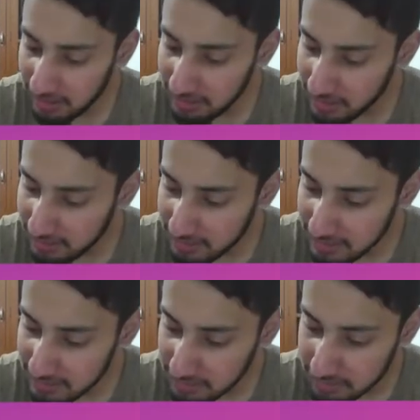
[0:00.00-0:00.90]
learn
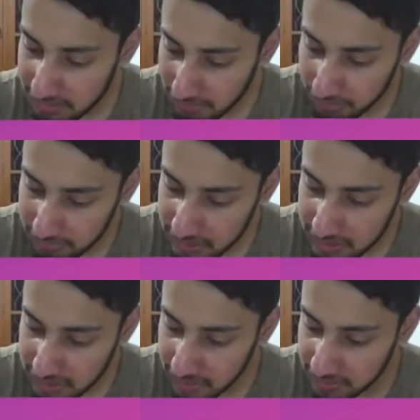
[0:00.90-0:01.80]
this stuff, this
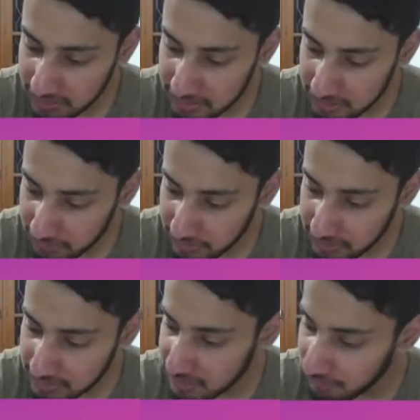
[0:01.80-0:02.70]

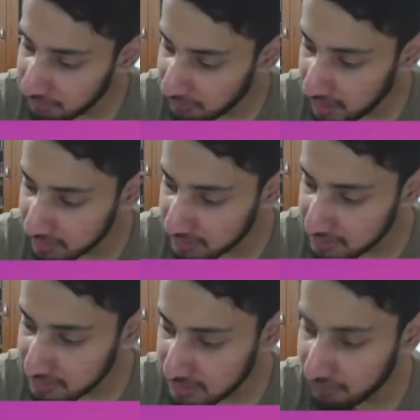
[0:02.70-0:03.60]
stuff and this
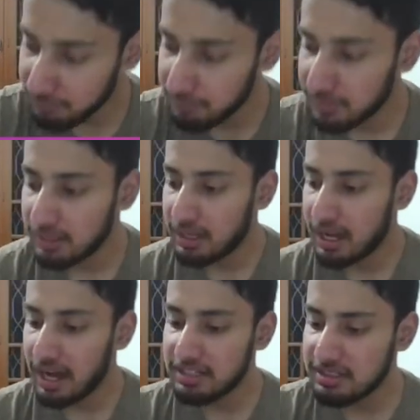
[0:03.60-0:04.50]
stuff,
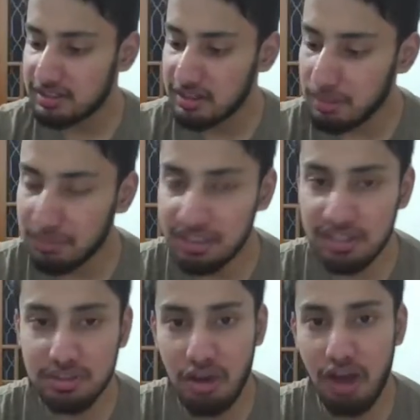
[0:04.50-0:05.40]
and just remember
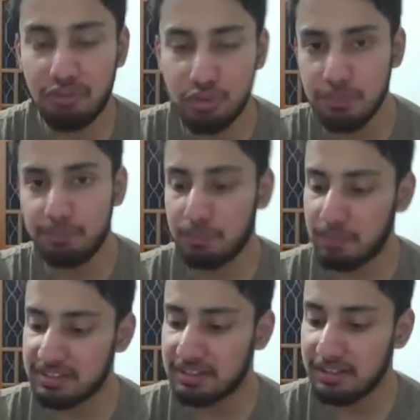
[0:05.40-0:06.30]
this. You have to
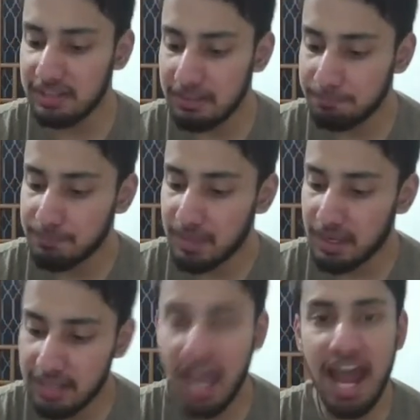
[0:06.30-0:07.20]
basically
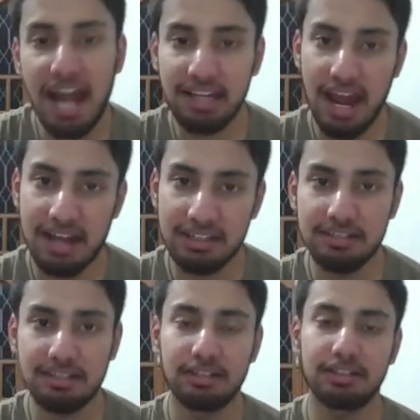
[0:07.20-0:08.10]
add
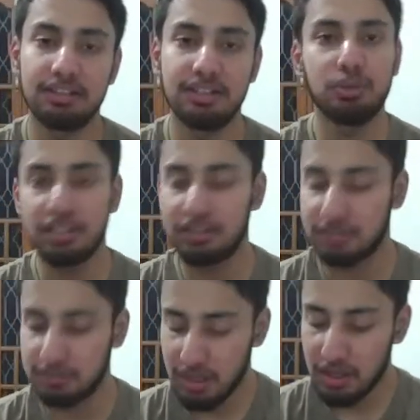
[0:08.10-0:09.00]
this new
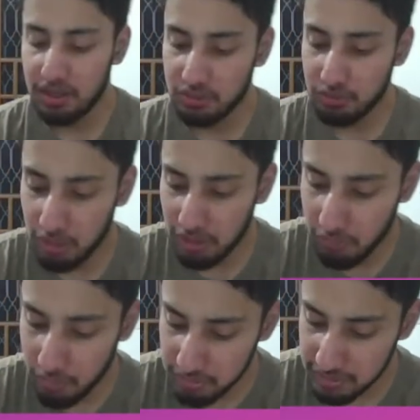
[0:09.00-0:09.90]
things. So what I
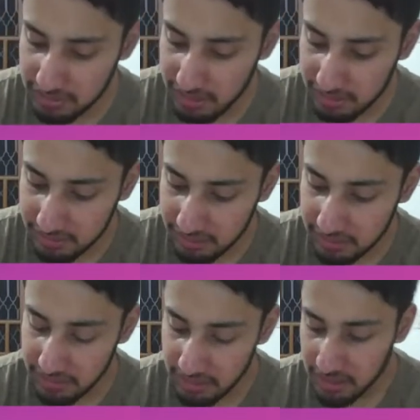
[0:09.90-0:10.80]
want to say is like
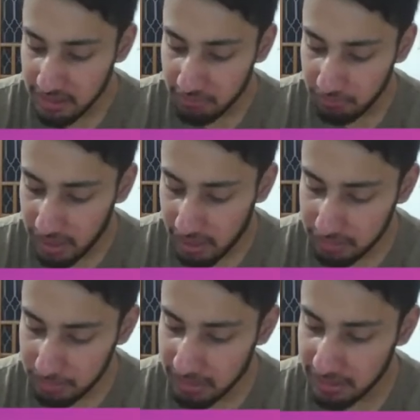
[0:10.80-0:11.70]
this: we have
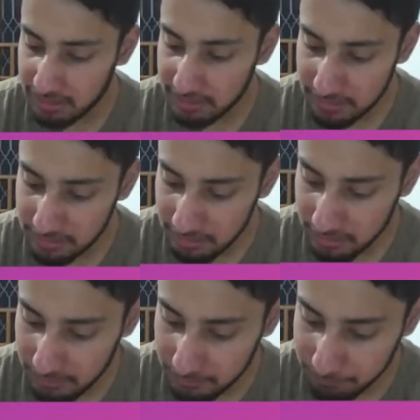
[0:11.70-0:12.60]
something like this,
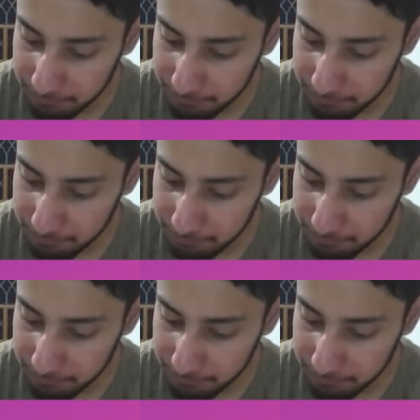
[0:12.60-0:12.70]
I